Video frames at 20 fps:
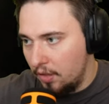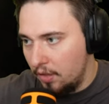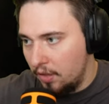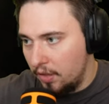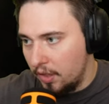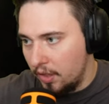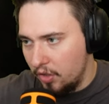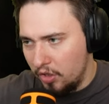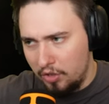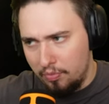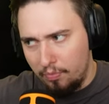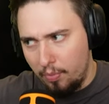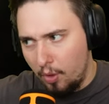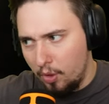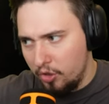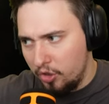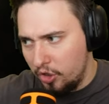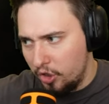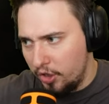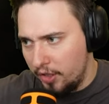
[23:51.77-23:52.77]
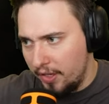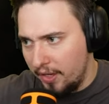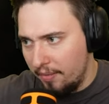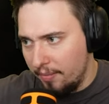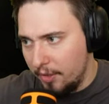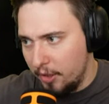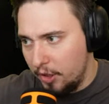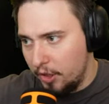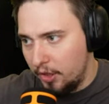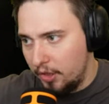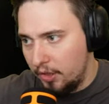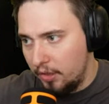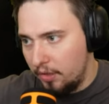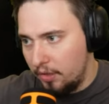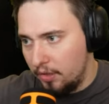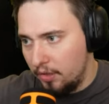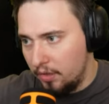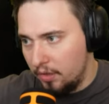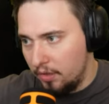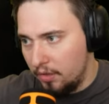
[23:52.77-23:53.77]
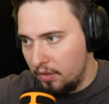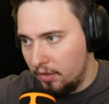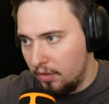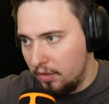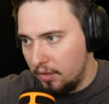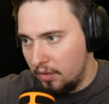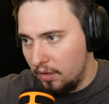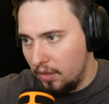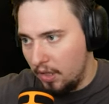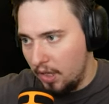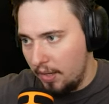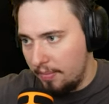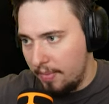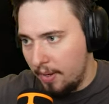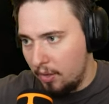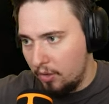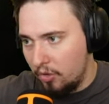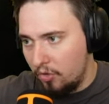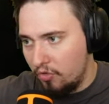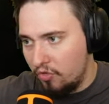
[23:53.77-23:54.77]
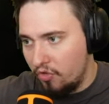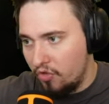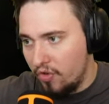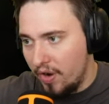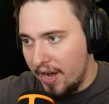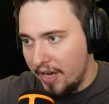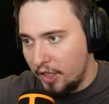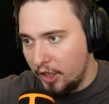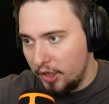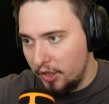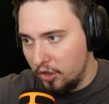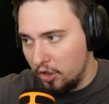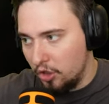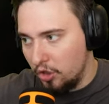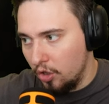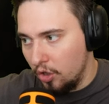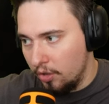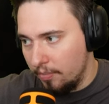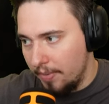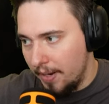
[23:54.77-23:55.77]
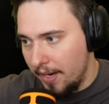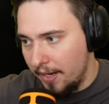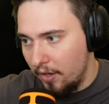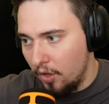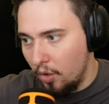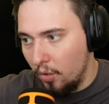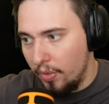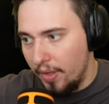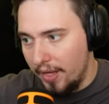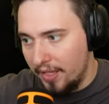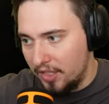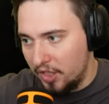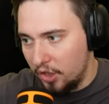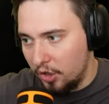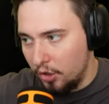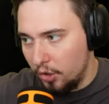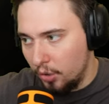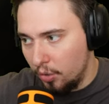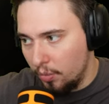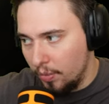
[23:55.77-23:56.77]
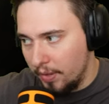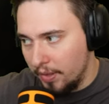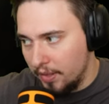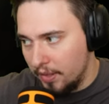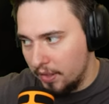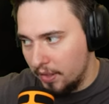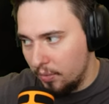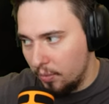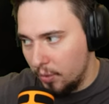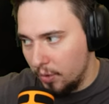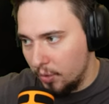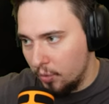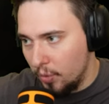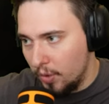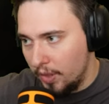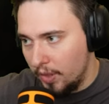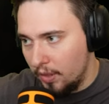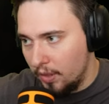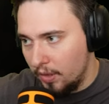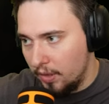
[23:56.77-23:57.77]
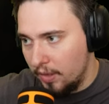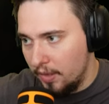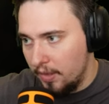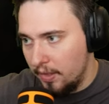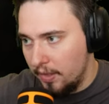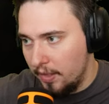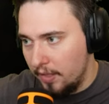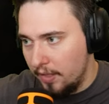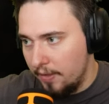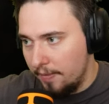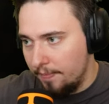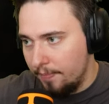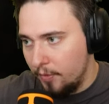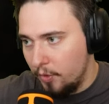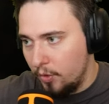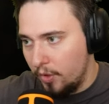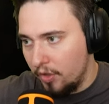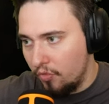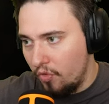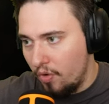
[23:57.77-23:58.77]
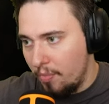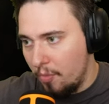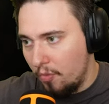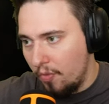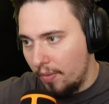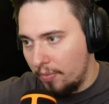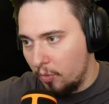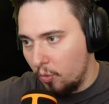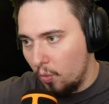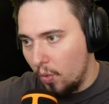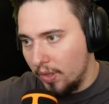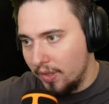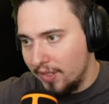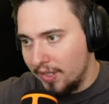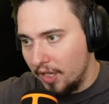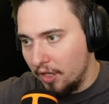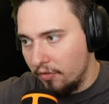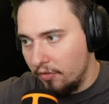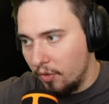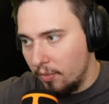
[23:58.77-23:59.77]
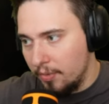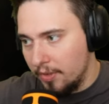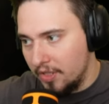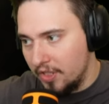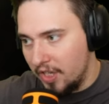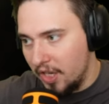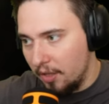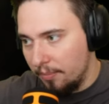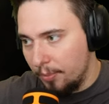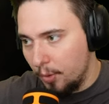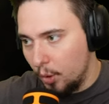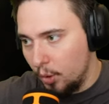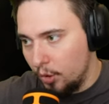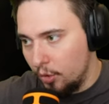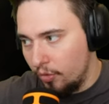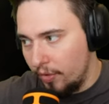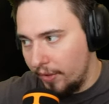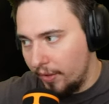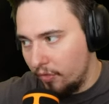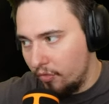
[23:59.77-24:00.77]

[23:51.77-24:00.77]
Increased posture damage. I'm out of ration slot by. Oh, that's a good one was well. You can remove up to one skill from the skill pool during a